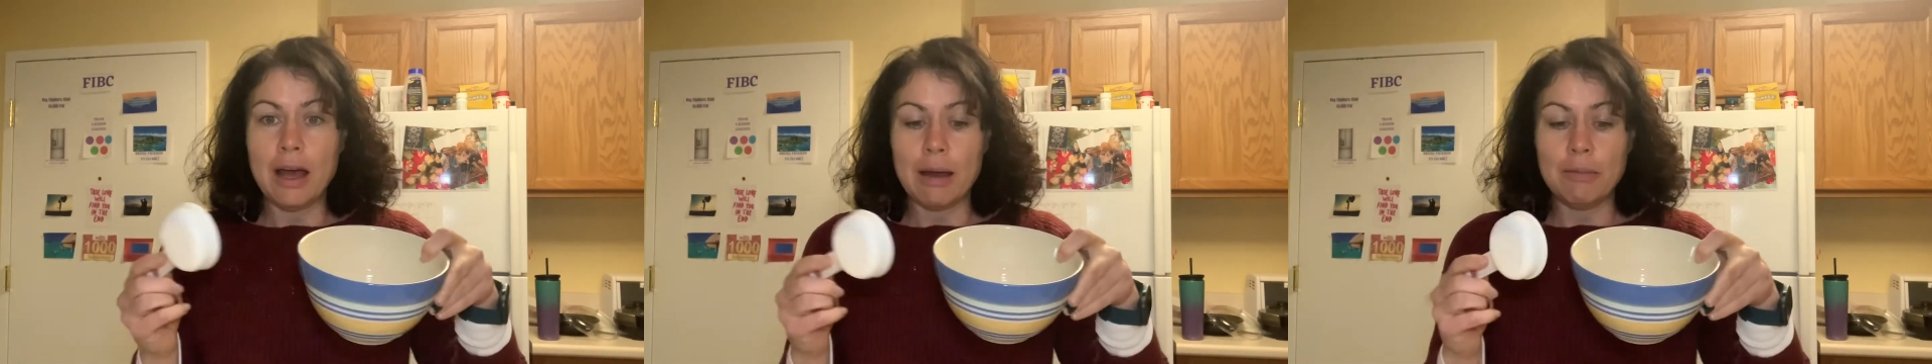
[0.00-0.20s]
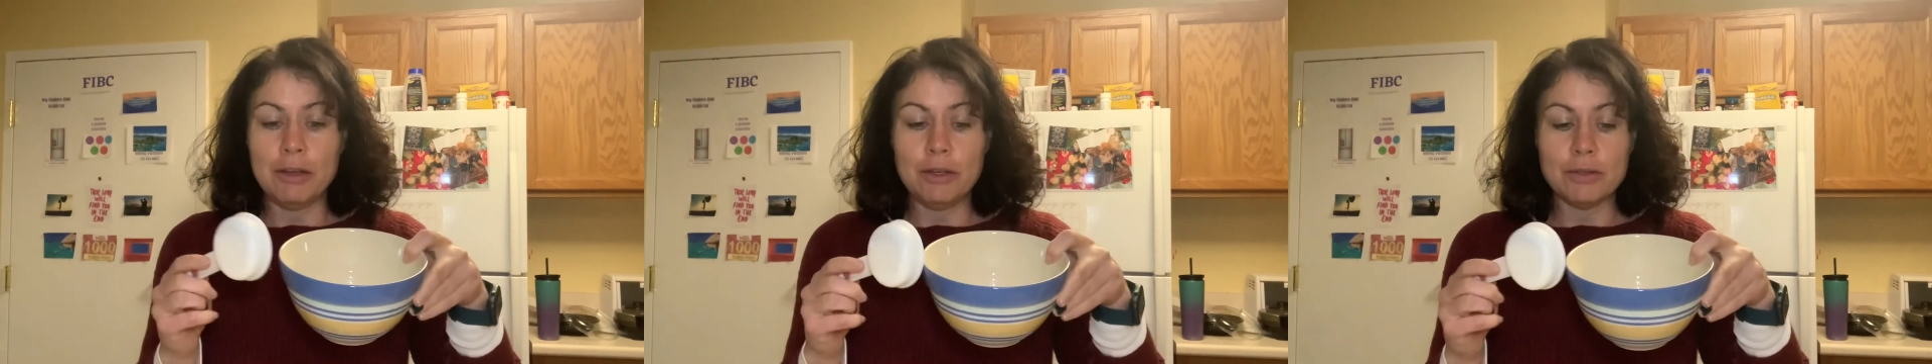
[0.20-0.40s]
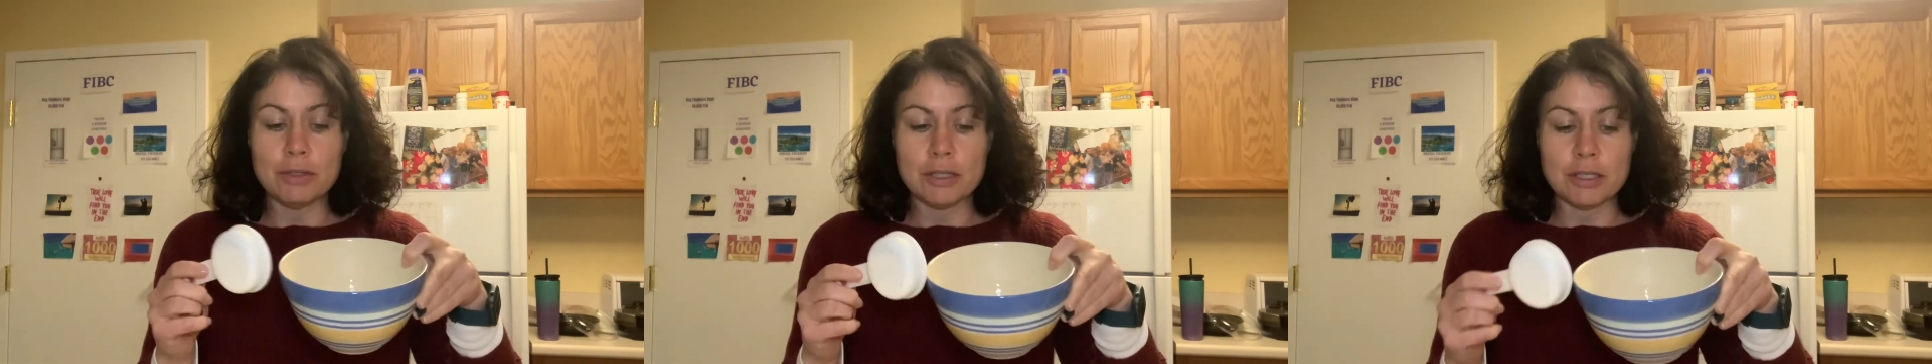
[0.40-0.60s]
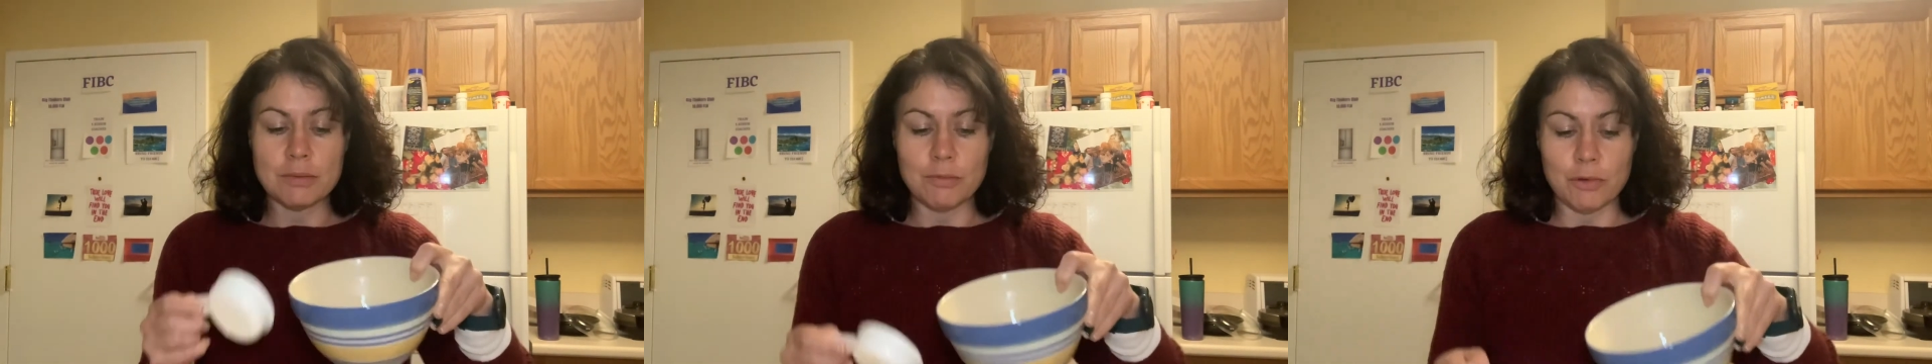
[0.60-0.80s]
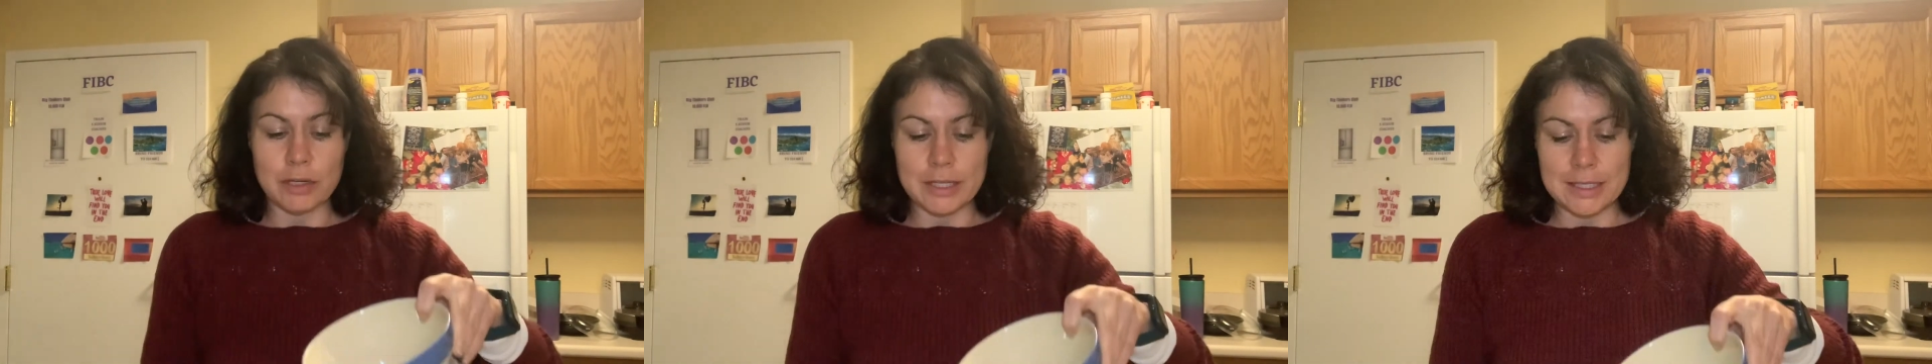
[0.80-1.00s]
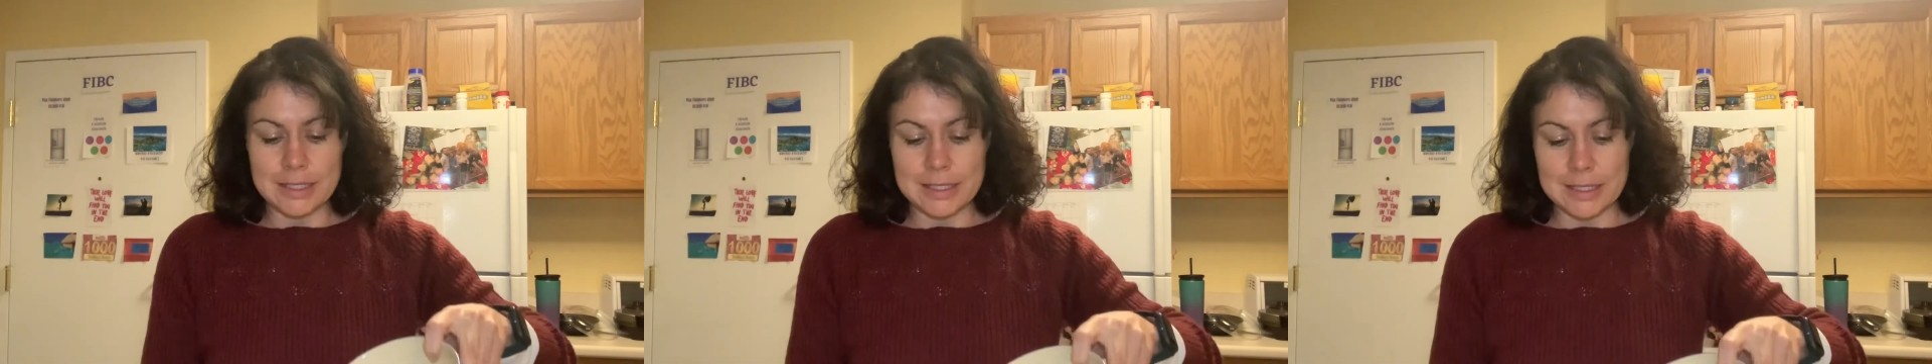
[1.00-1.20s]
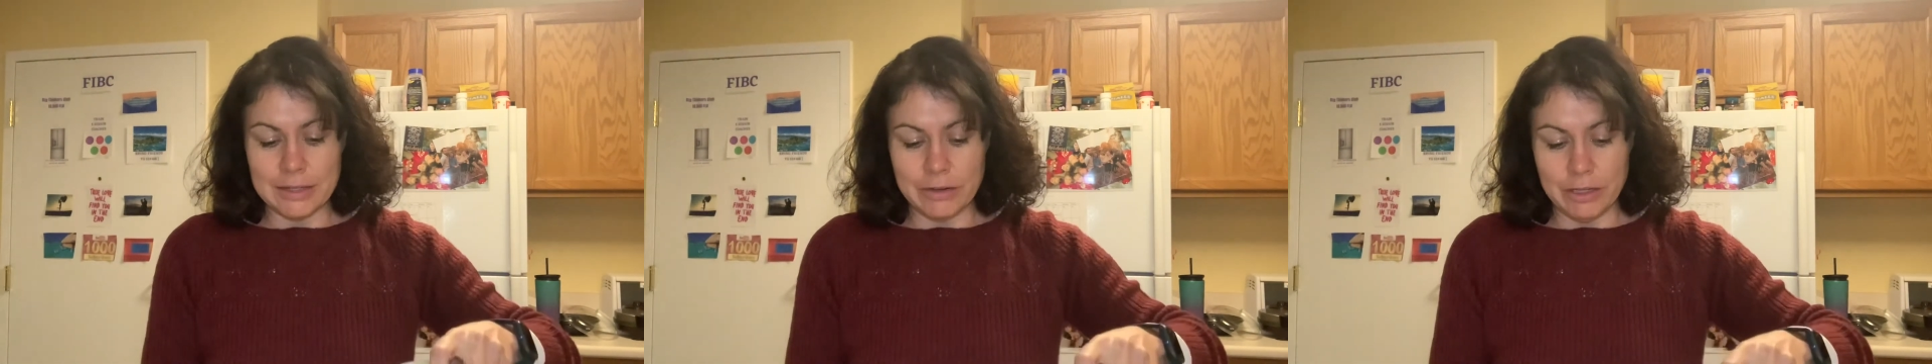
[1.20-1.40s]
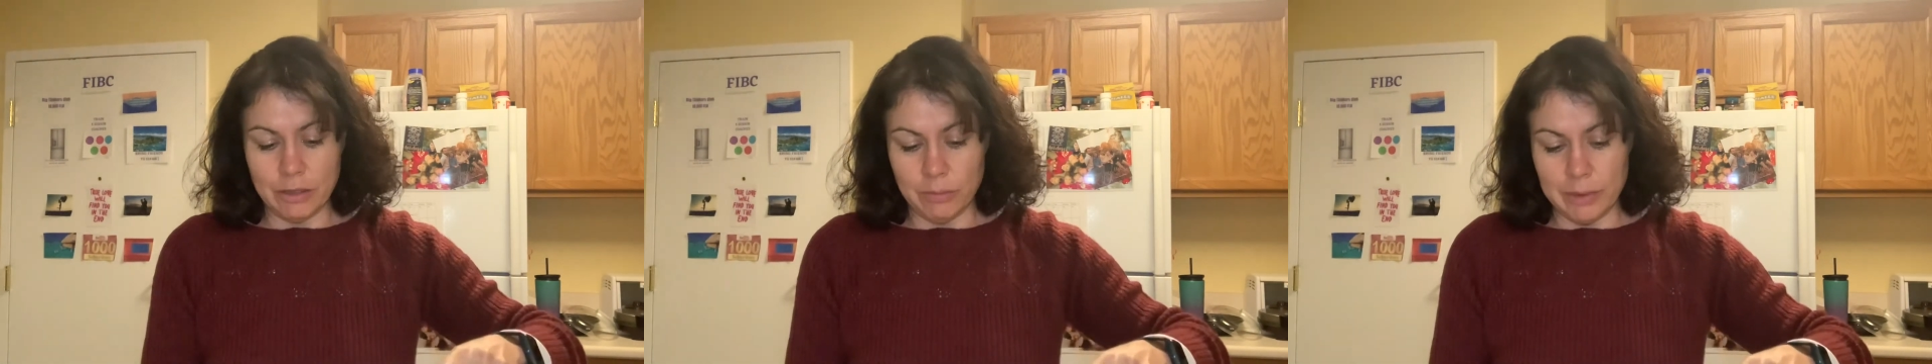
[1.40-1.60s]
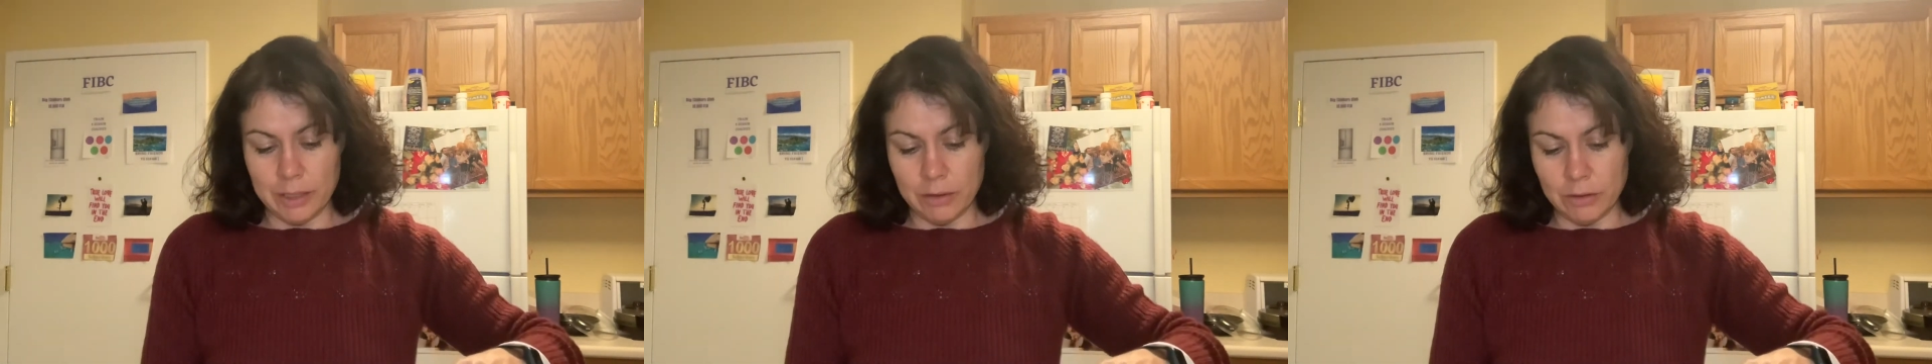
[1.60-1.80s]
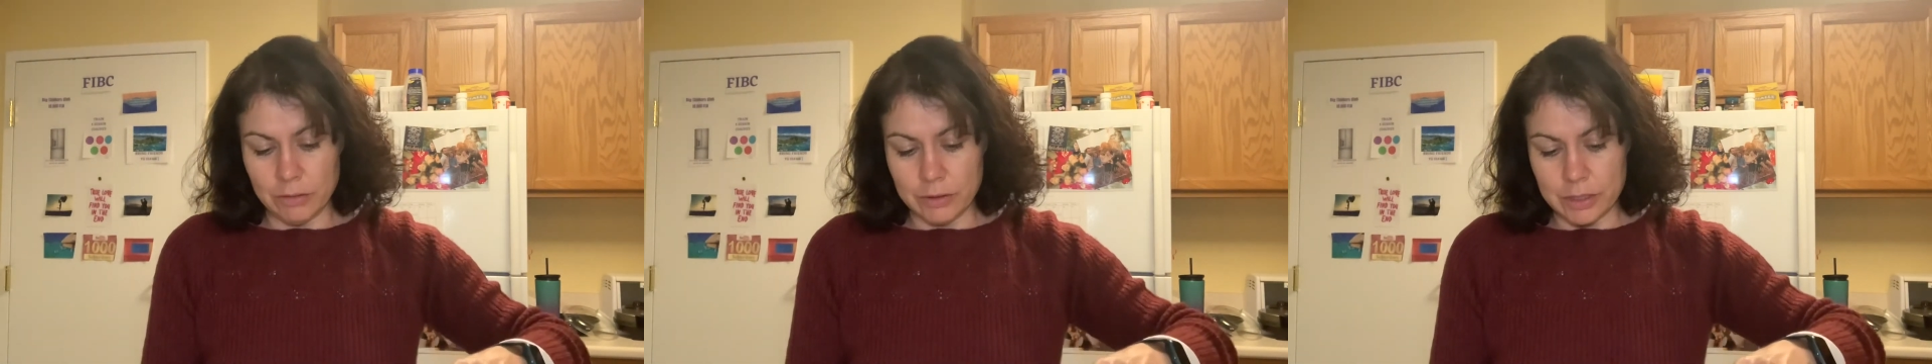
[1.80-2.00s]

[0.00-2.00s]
I'm gonna use this morning cereal milk,